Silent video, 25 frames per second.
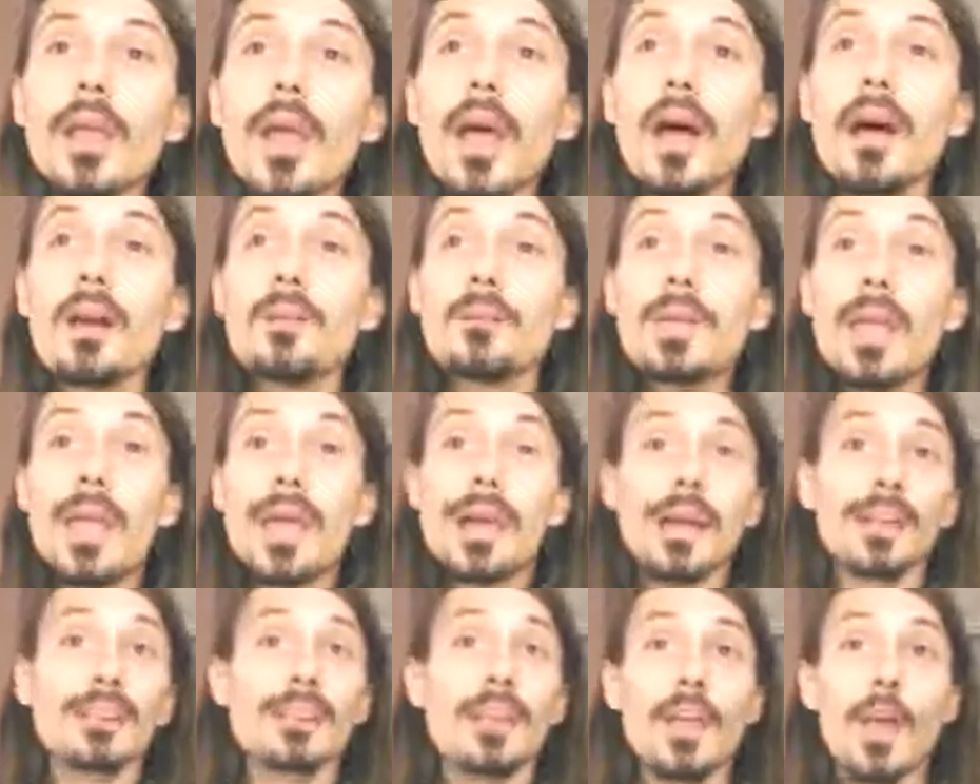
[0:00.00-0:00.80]

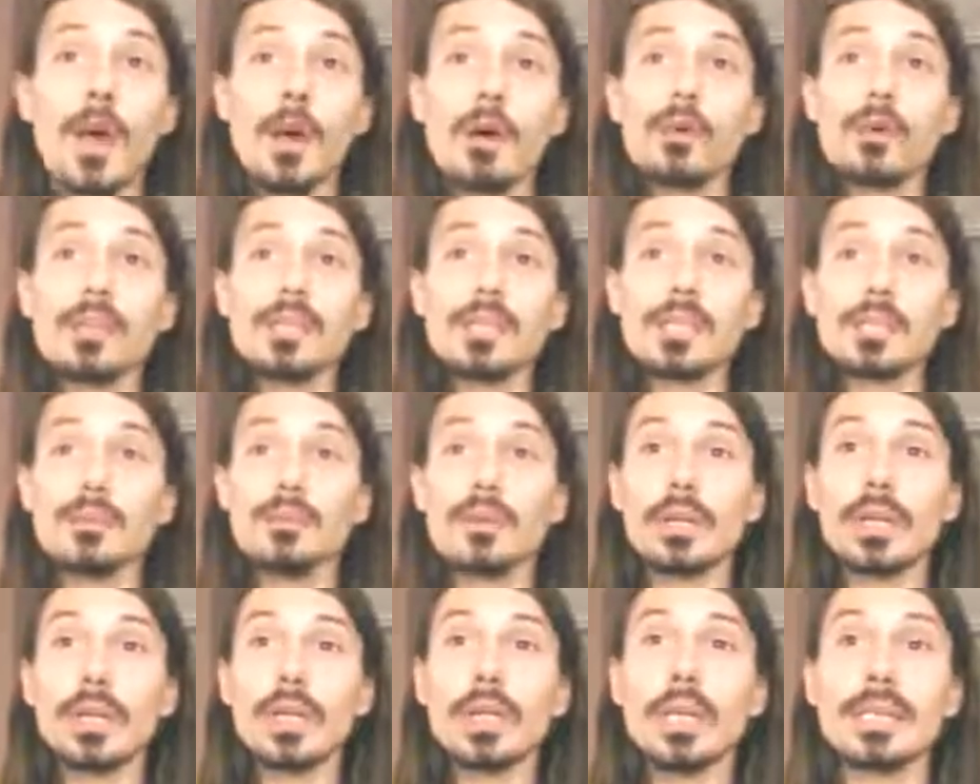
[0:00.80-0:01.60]
Yeah, and they always like
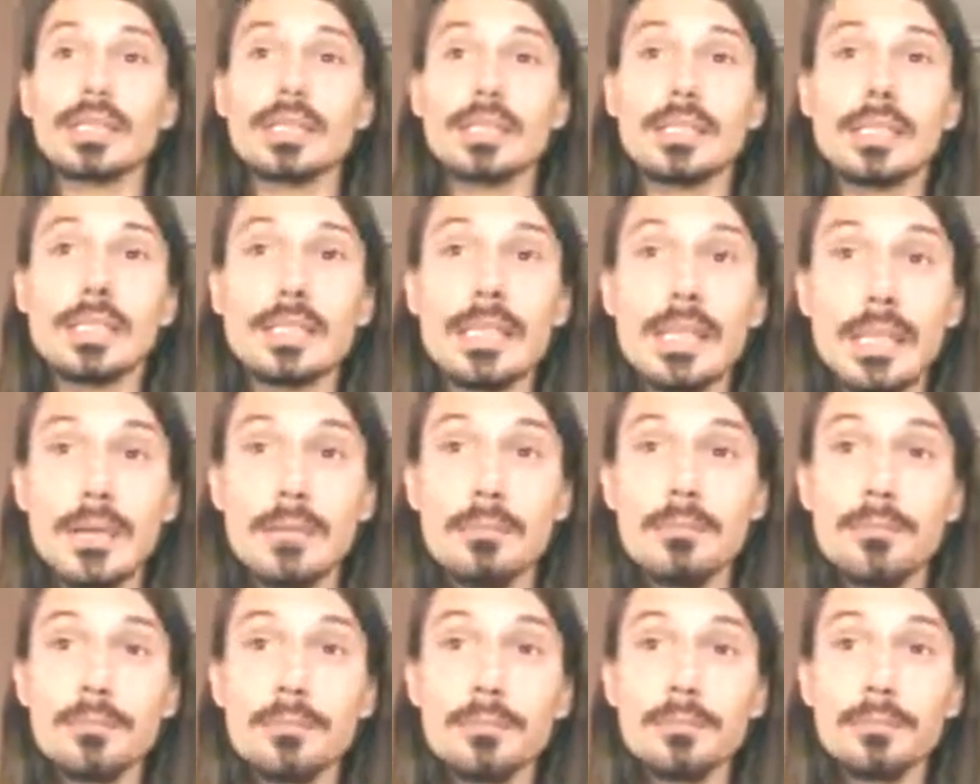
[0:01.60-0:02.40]
working as a
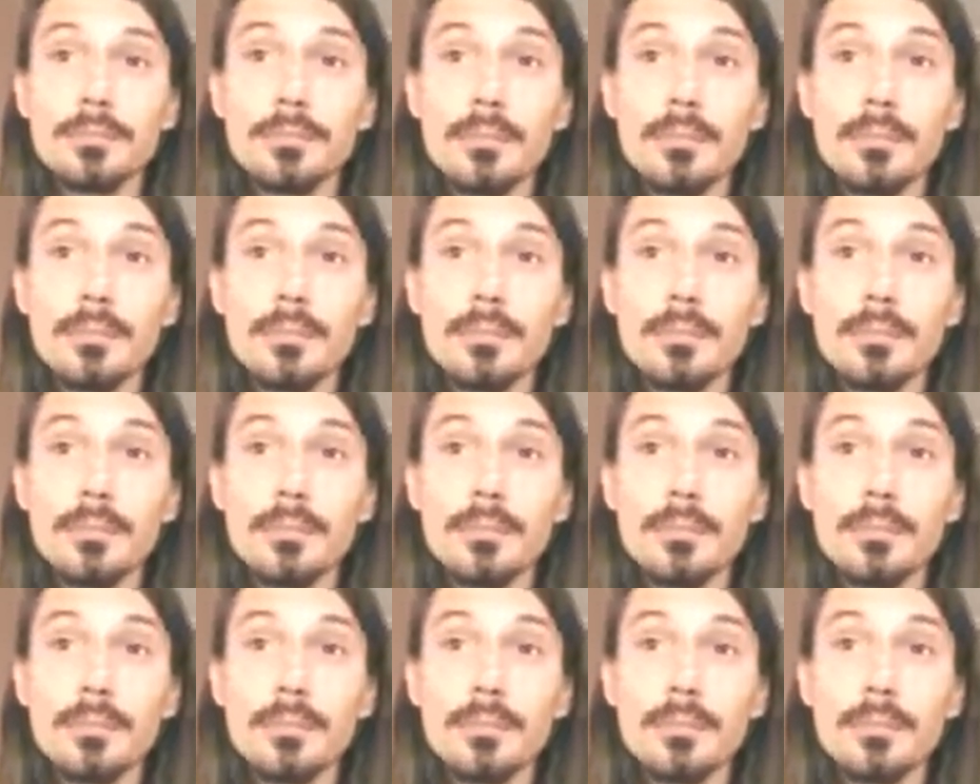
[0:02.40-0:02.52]
team,